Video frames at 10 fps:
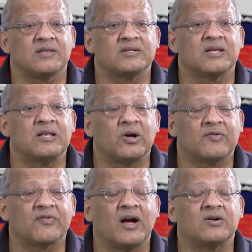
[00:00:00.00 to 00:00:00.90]
That's a lot
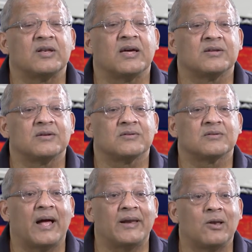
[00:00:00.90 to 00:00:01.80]
of
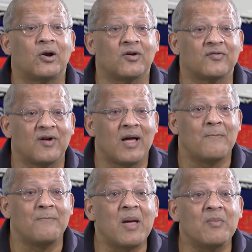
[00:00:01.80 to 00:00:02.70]
calculations and a lot of
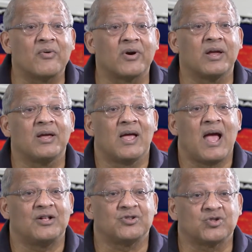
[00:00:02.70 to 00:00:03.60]
memory
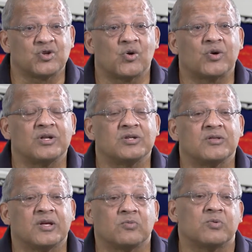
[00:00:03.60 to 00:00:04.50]
and storage
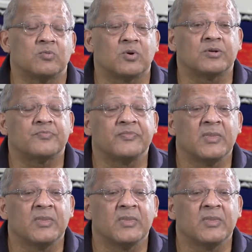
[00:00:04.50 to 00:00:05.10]
that we want.